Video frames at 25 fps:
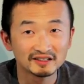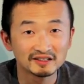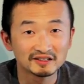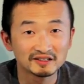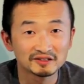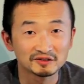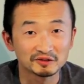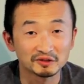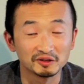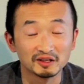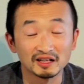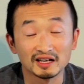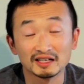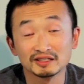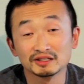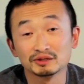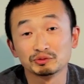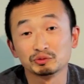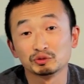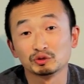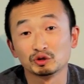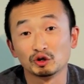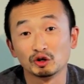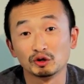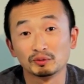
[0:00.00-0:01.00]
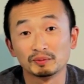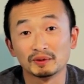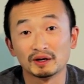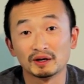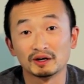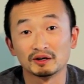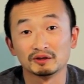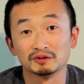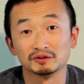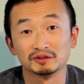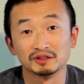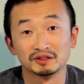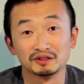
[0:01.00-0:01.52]
So the last thing we'll talk
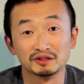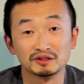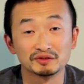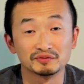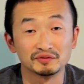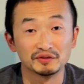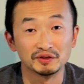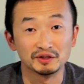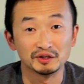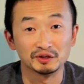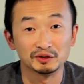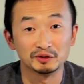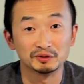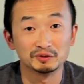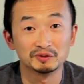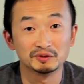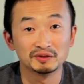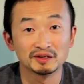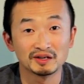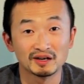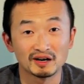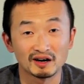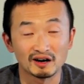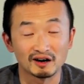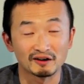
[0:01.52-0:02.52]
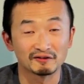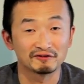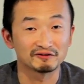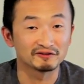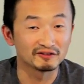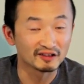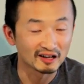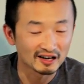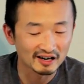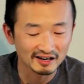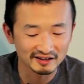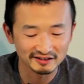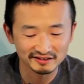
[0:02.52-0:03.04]
about in this video are
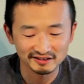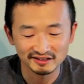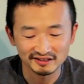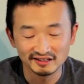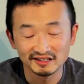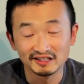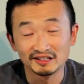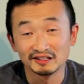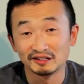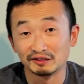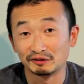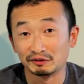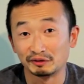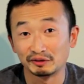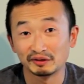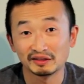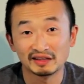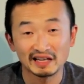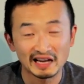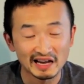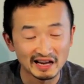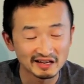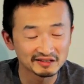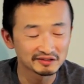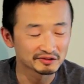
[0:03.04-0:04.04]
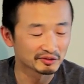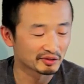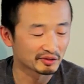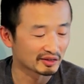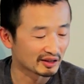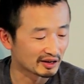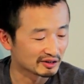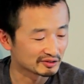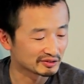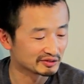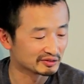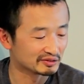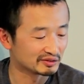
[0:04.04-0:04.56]
flies. There are tens of
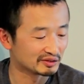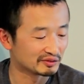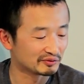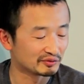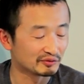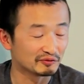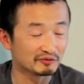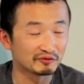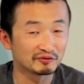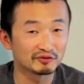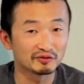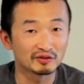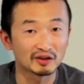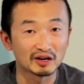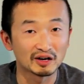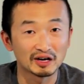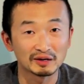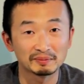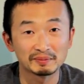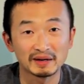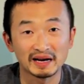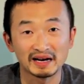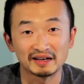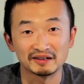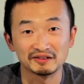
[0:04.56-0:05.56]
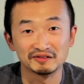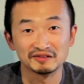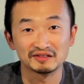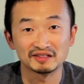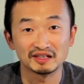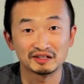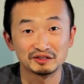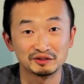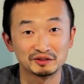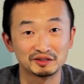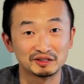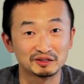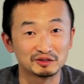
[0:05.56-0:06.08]
thousands of different fly patterns
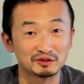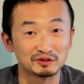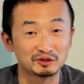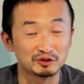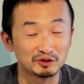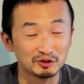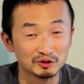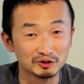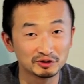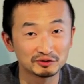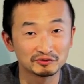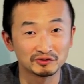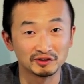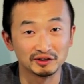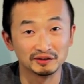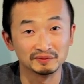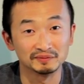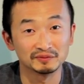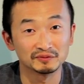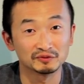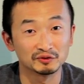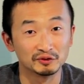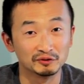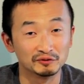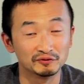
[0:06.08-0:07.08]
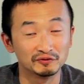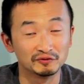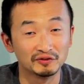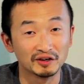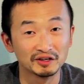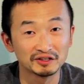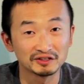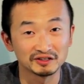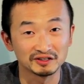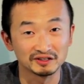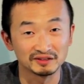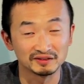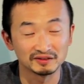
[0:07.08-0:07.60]
that you can choose from for
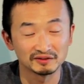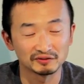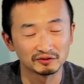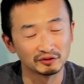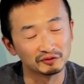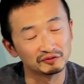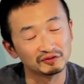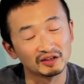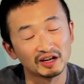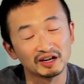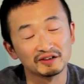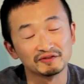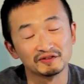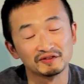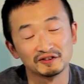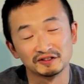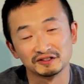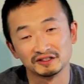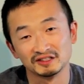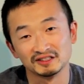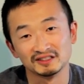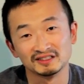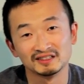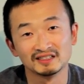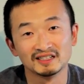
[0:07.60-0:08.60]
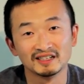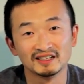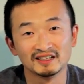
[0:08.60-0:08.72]
fishing, for fly fishing.